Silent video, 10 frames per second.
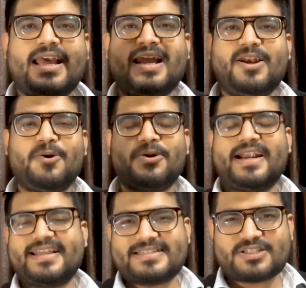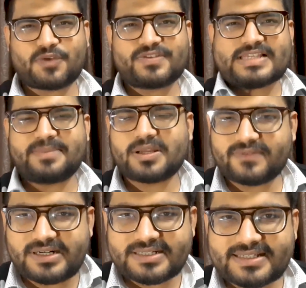Hello netizens of the cyber
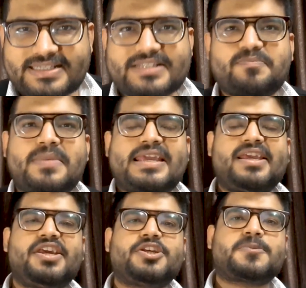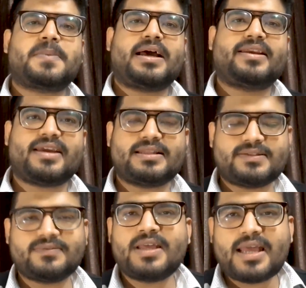world, this is me Ishban
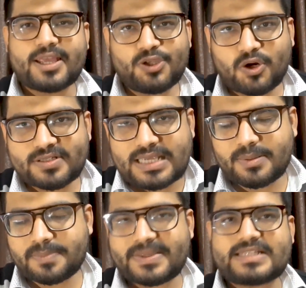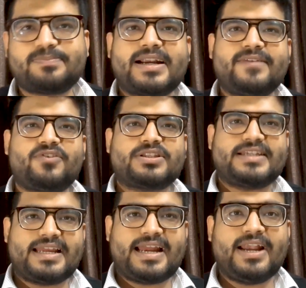Yadav, your CyberPeace buddy for the
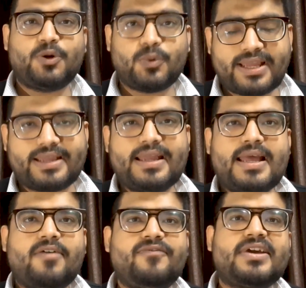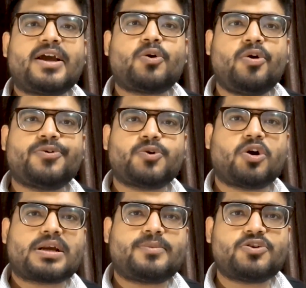day, and today we are going to
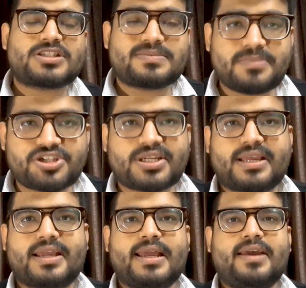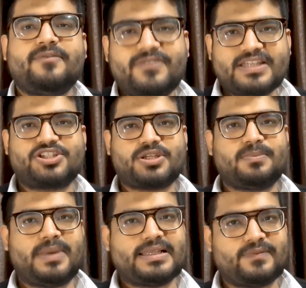talk about smishing, which
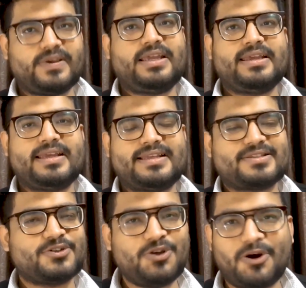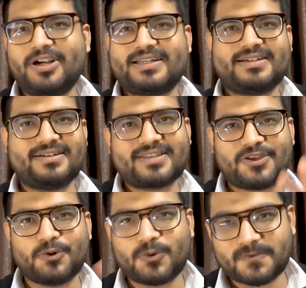by the way is not a
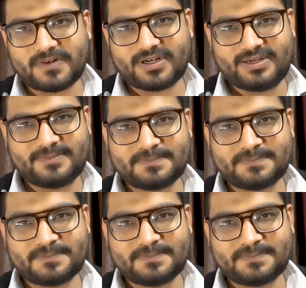cute word.